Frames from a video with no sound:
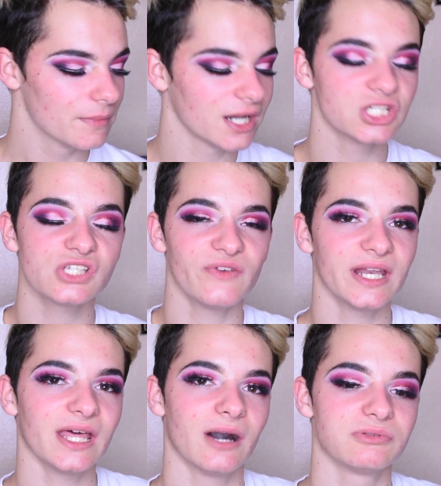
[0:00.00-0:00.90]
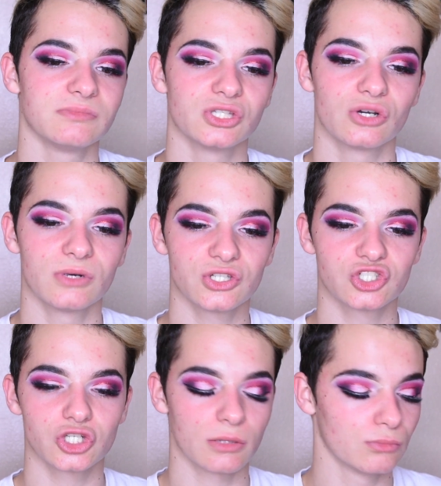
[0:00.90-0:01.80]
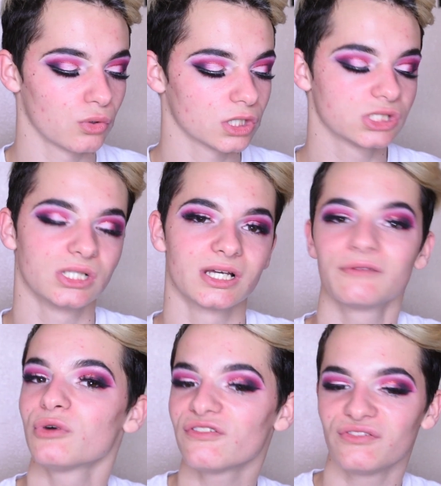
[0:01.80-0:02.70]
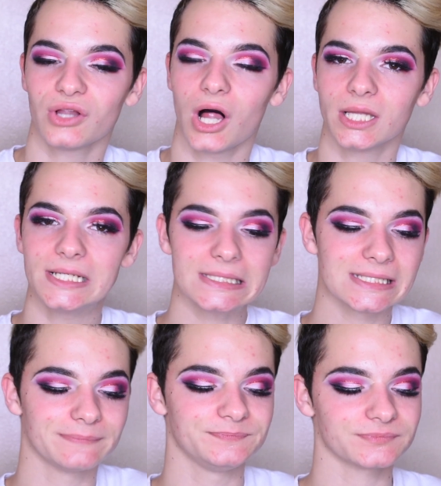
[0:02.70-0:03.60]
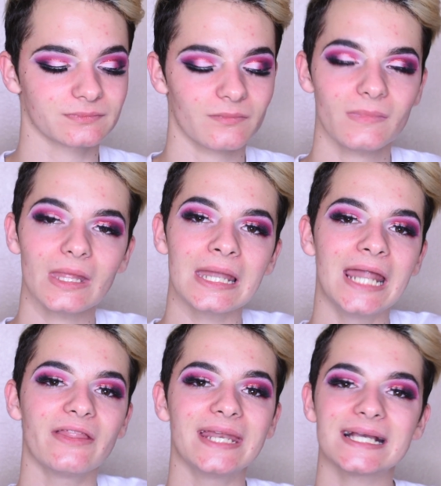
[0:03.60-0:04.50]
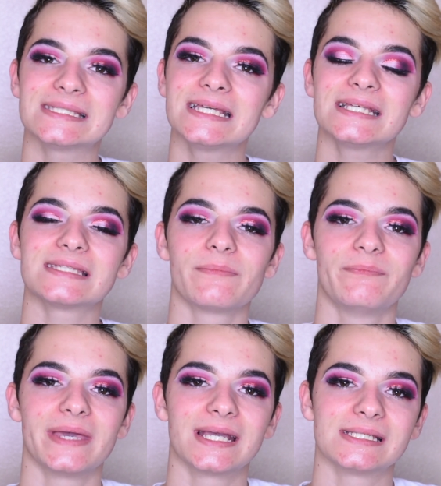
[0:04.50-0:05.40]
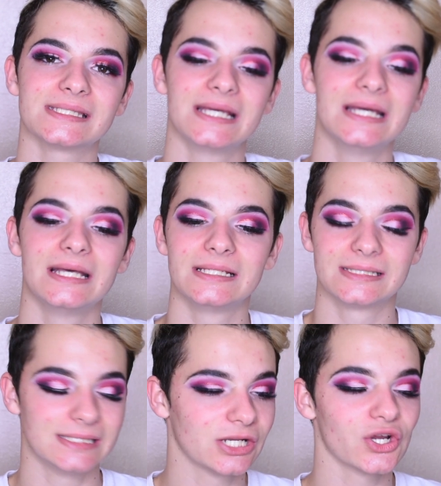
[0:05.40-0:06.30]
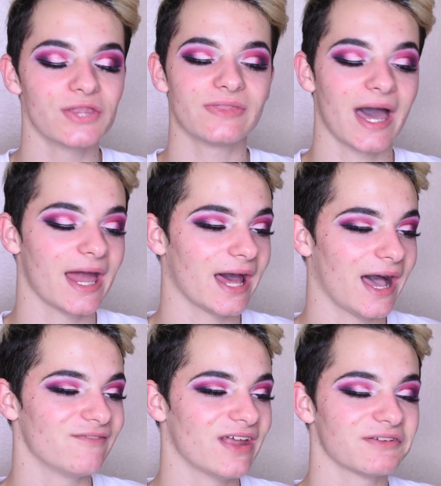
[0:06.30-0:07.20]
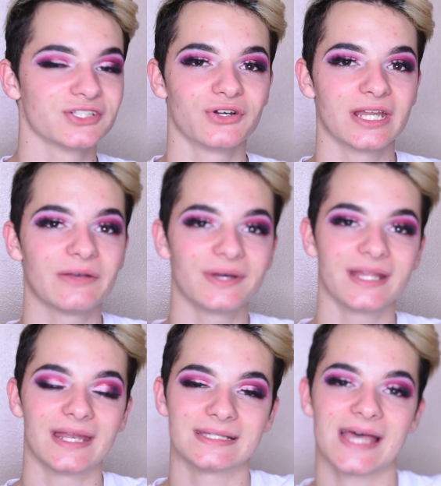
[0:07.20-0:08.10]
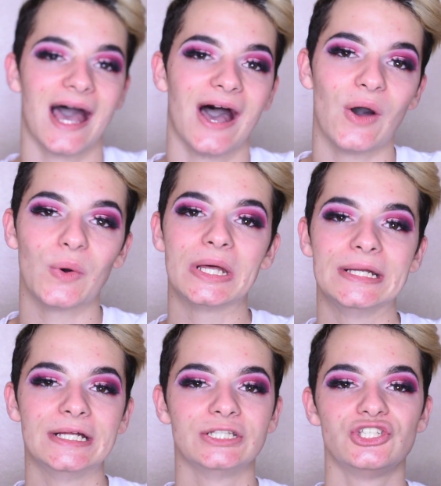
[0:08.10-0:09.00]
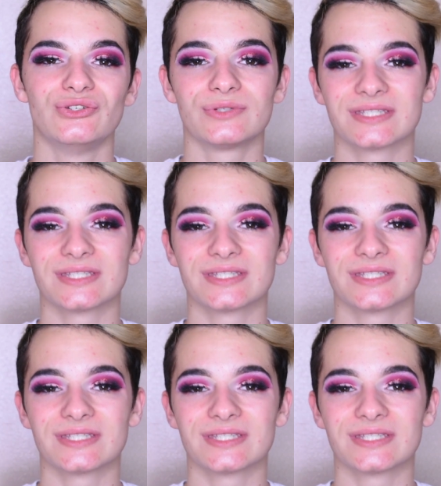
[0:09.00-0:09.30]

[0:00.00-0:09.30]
But I just find it helps me so much more to look more flawless. Now the next thing is the biggest secret that I've never told anyone, and it's how to